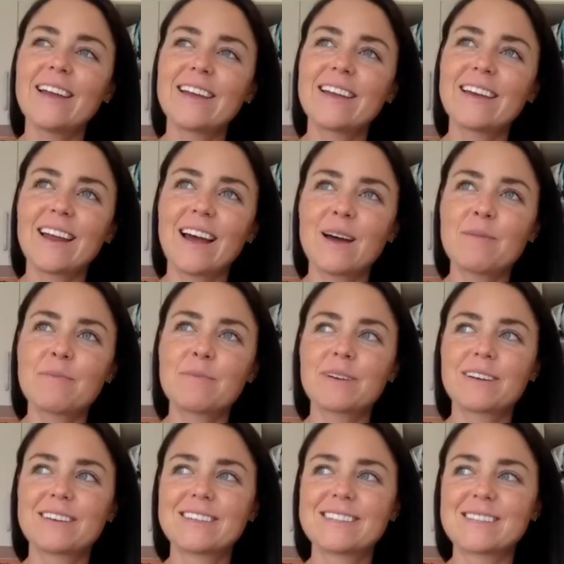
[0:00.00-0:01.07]
get up
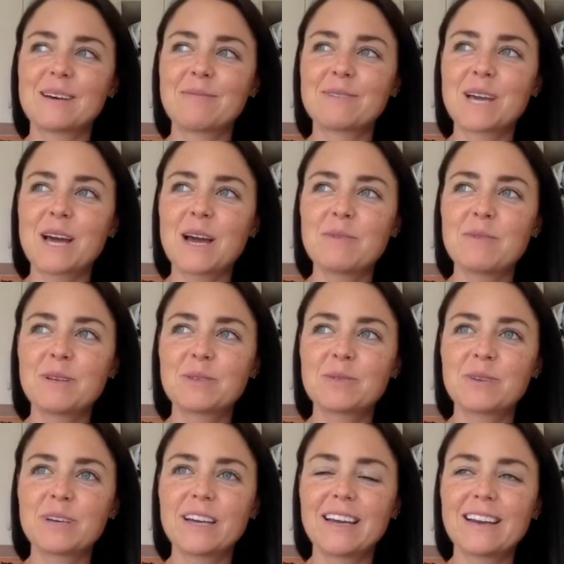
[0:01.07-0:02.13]
sometime
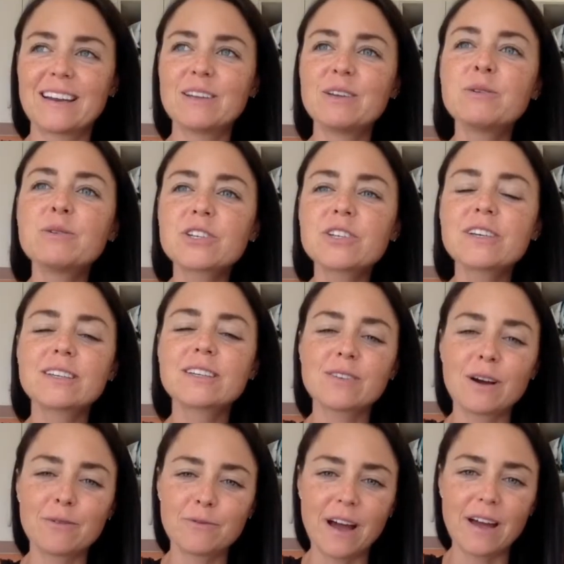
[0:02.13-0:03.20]
between, usually it's around
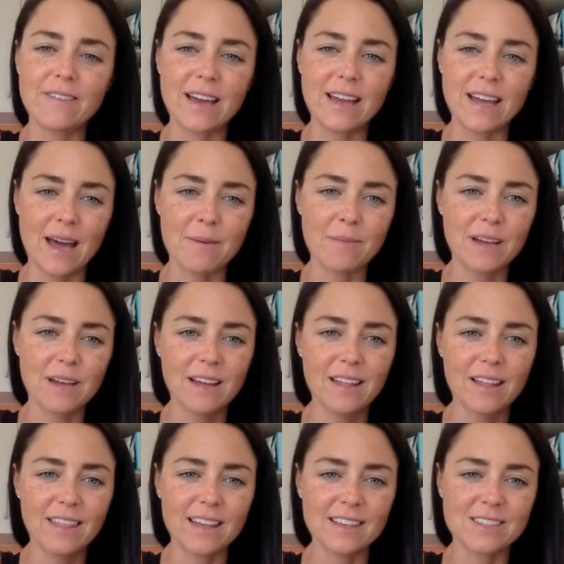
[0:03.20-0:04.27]
5 a.m.
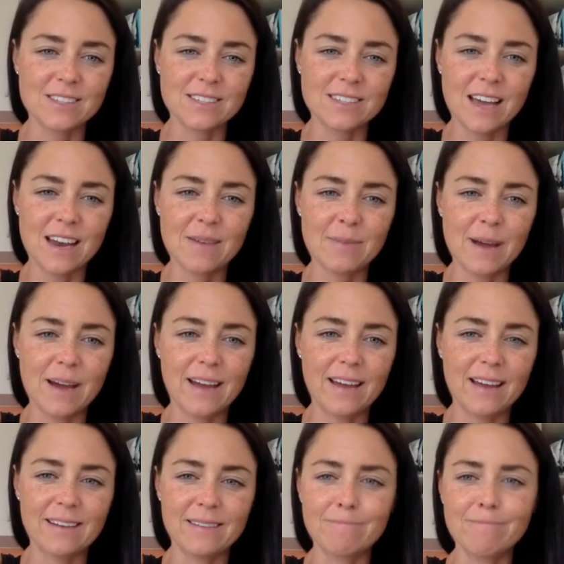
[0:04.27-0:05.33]
That's just kind of my
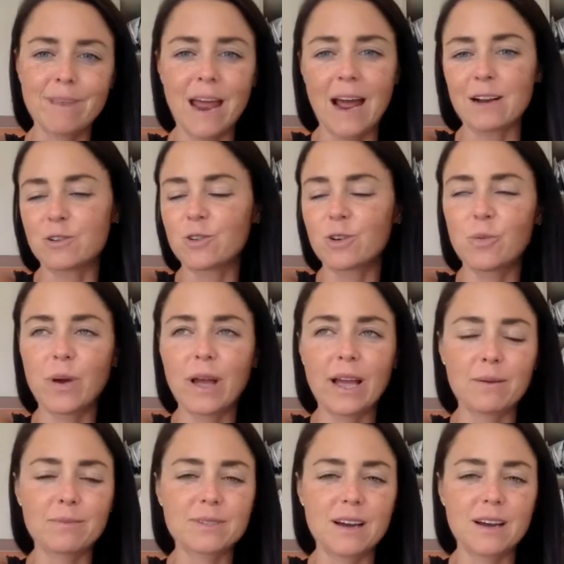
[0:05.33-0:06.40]
natural wake up
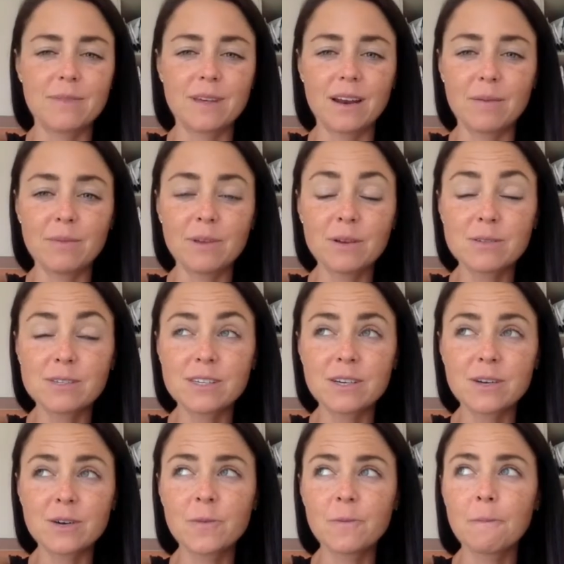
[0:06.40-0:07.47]
time that I'm used
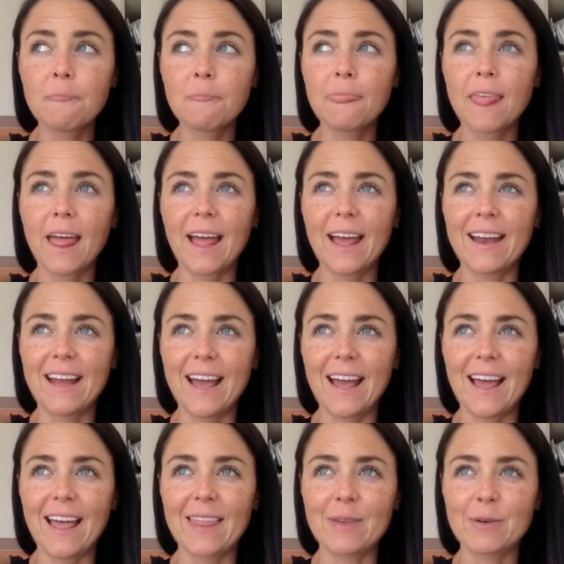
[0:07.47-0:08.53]
to. And
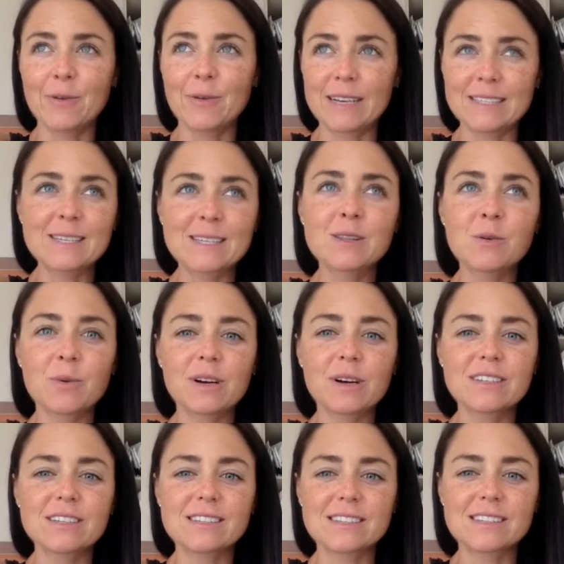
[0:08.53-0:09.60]
the rest of the world
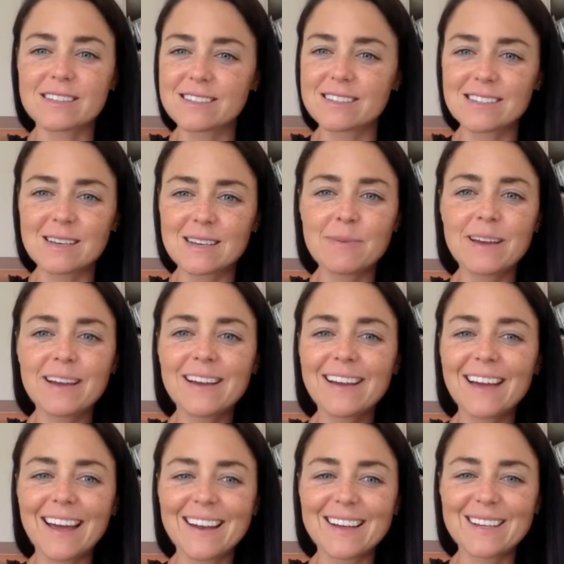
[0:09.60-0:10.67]
is still sleeping
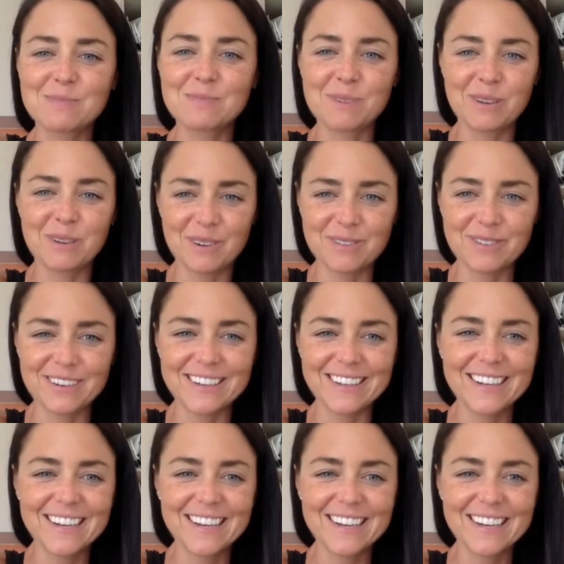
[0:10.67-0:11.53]
and it's beautiful.